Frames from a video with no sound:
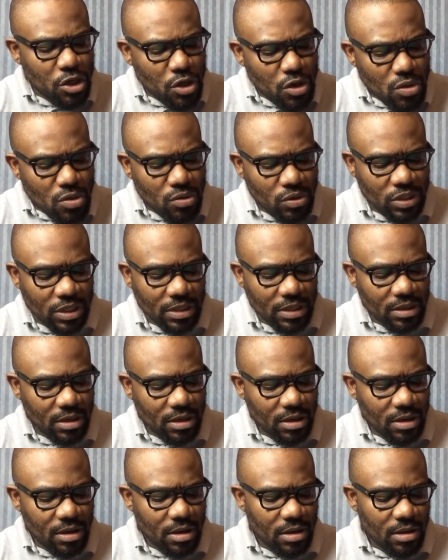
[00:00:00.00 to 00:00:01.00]

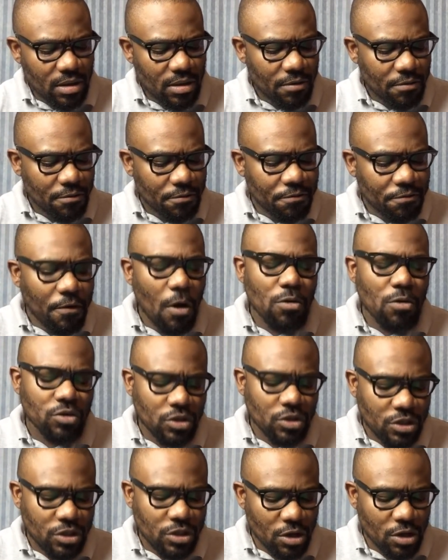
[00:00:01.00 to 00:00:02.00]
using
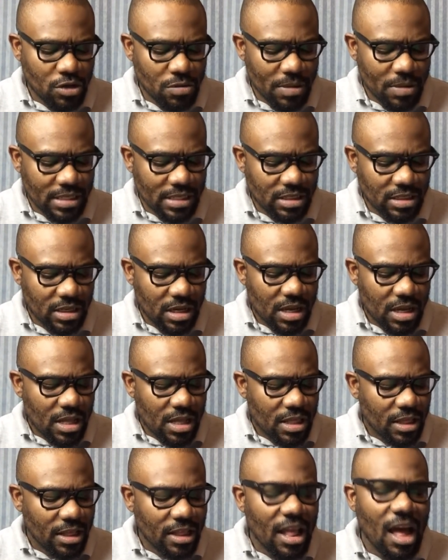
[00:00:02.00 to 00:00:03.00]
false documents,
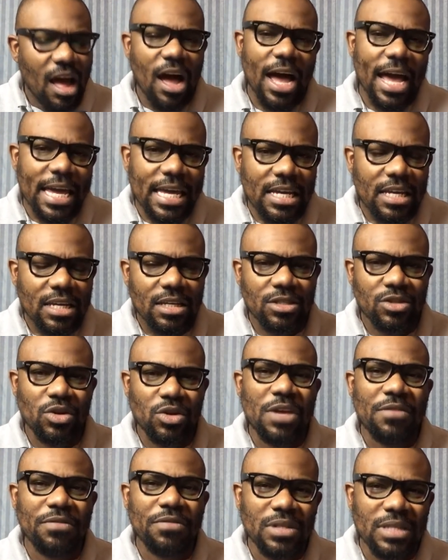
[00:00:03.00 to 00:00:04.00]
lie to
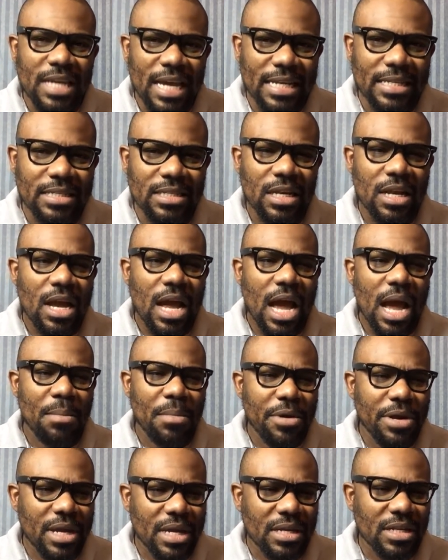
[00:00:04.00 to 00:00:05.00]
even get
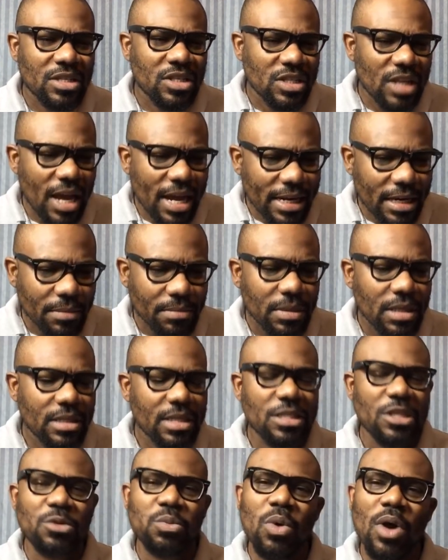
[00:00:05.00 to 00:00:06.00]
American asylum.
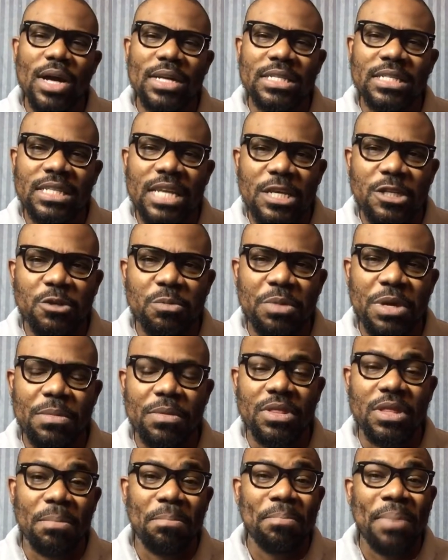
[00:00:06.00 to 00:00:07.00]
This is what I say to
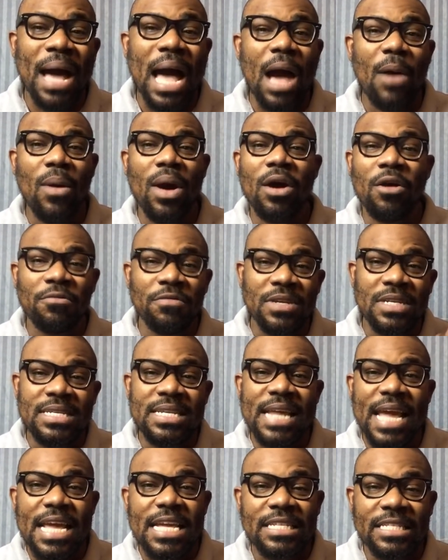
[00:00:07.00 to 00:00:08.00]
people: the power of
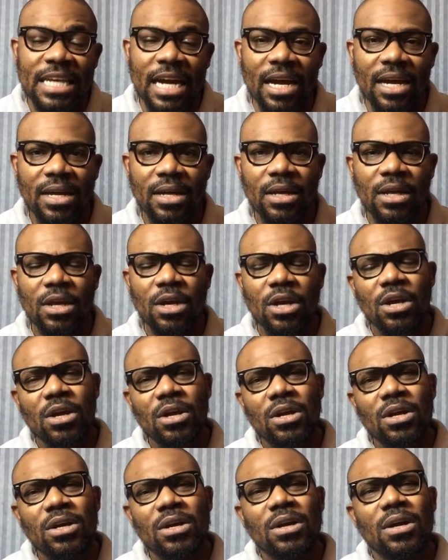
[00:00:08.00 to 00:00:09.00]
data.
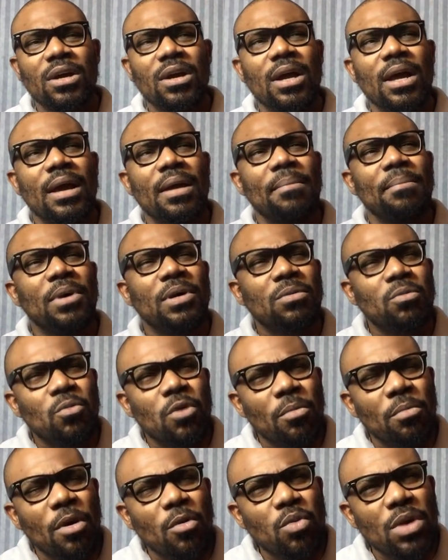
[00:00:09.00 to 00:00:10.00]

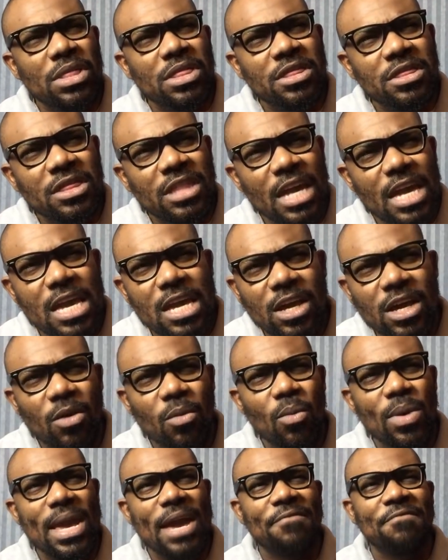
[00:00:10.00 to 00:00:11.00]
But we think
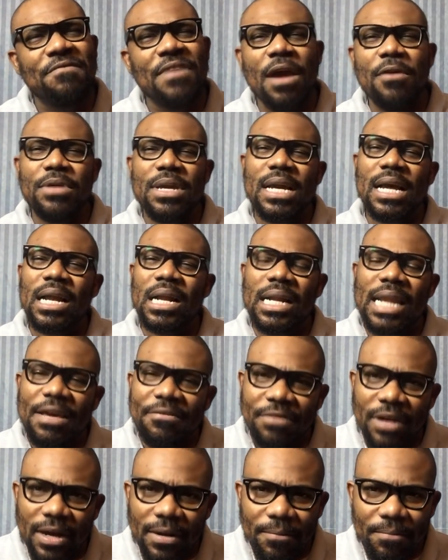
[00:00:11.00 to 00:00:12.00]
we are very
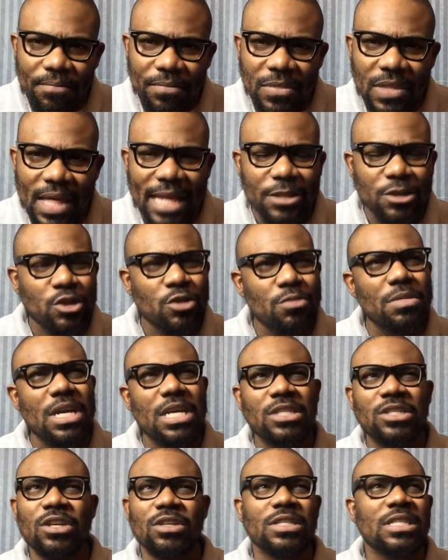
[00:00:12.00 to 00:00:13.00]
clever. That to
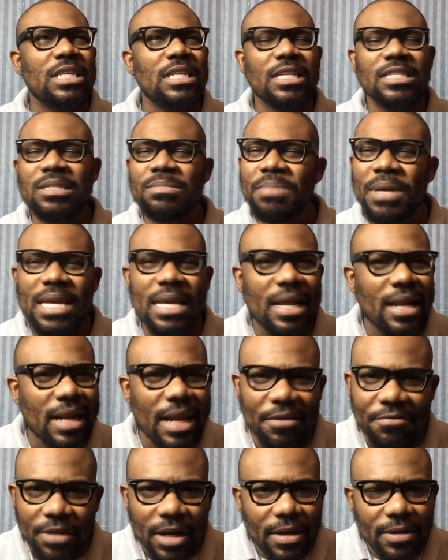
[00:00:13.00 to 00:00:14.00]
me is not seen as being
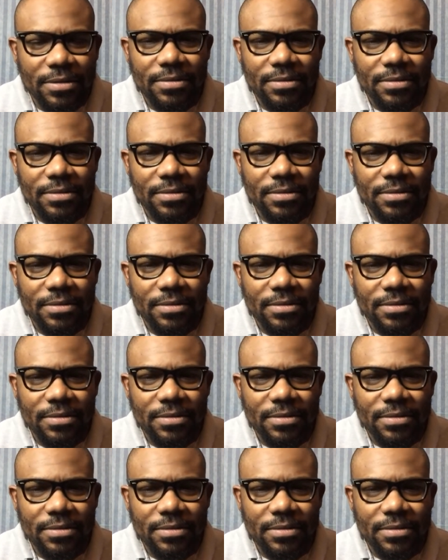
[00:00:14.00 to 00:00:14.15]
clever,